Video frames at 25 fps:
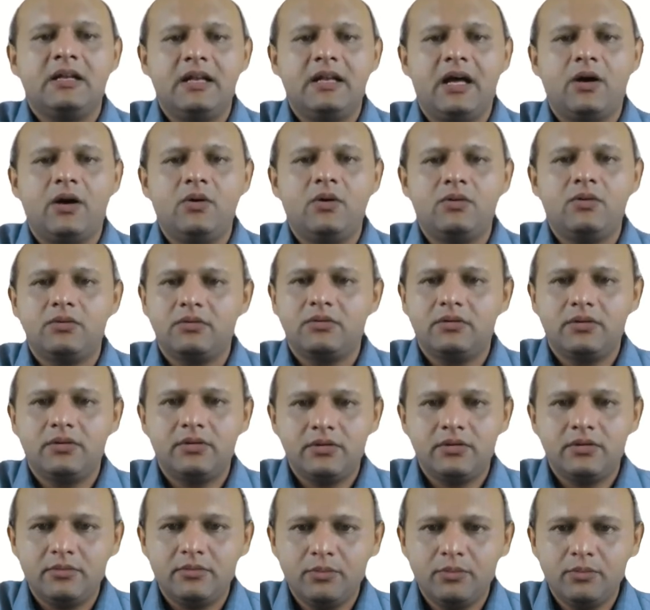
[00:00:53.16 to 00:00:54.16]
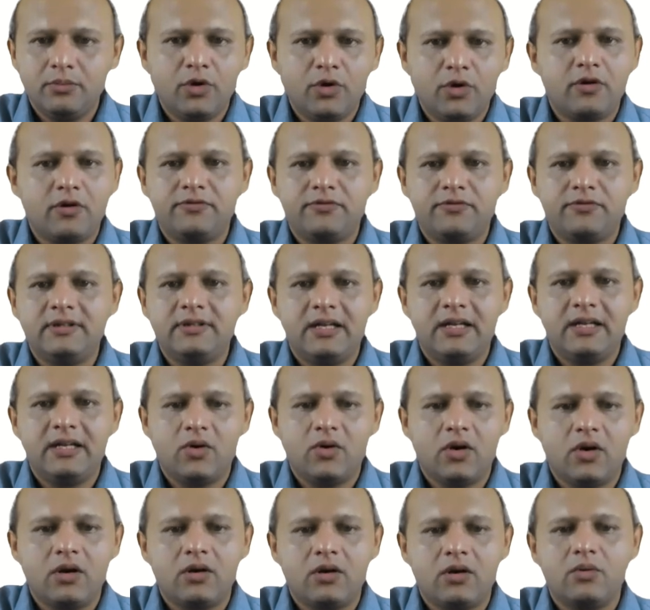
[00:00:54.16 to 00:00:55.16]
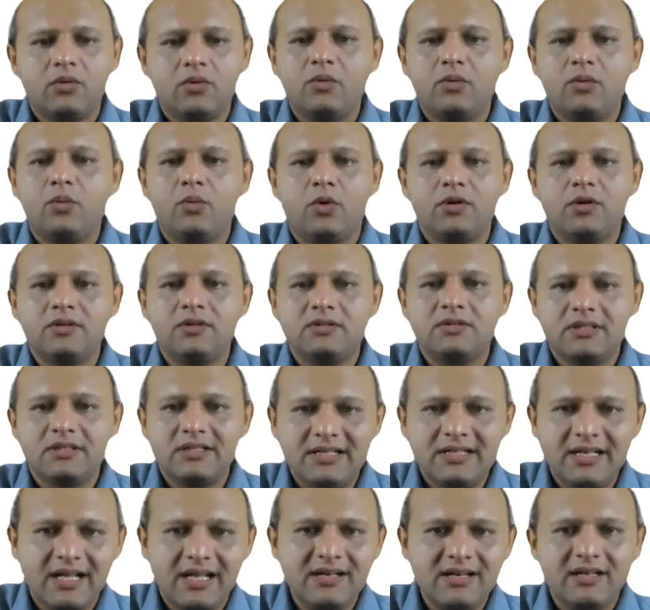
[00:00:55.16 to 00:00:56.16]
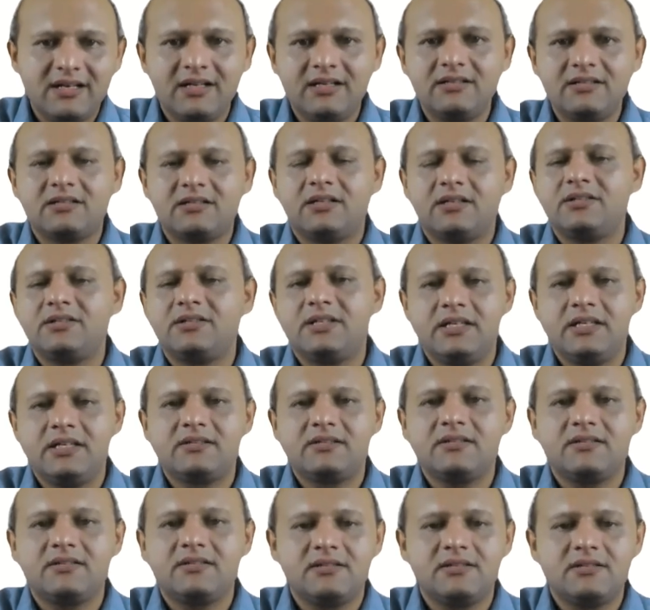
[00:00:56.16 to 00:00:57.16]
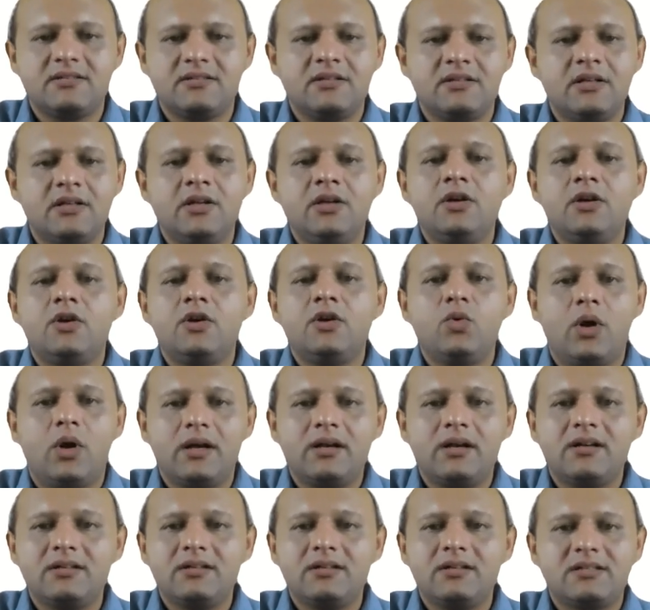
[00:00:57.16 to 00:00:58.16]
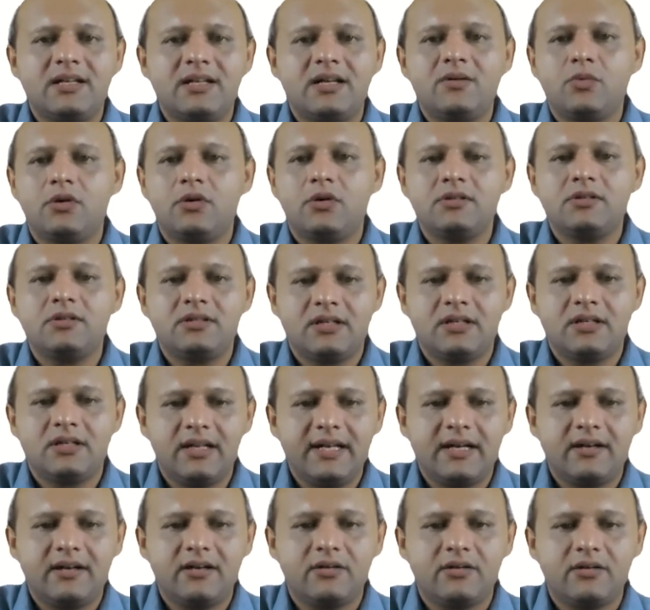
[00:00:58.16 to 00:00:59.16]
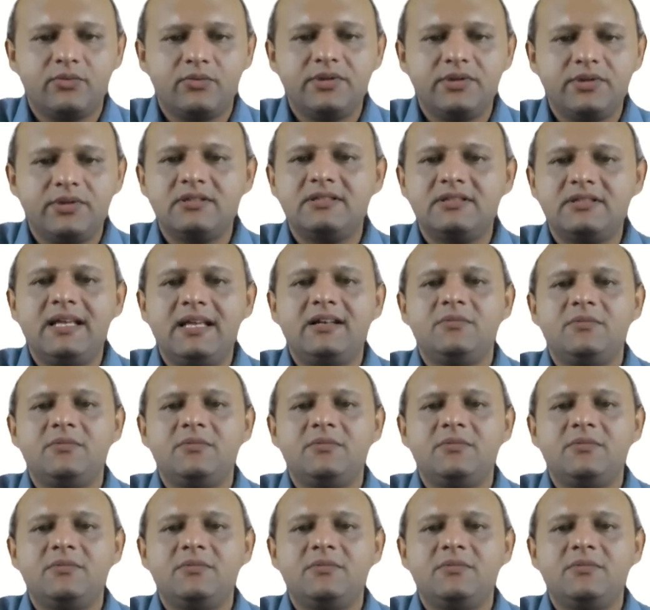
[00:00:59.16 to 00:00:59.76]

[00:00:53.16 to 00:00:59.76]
Now, more often than not, what is done in such cases is to understand what is the connector, which is the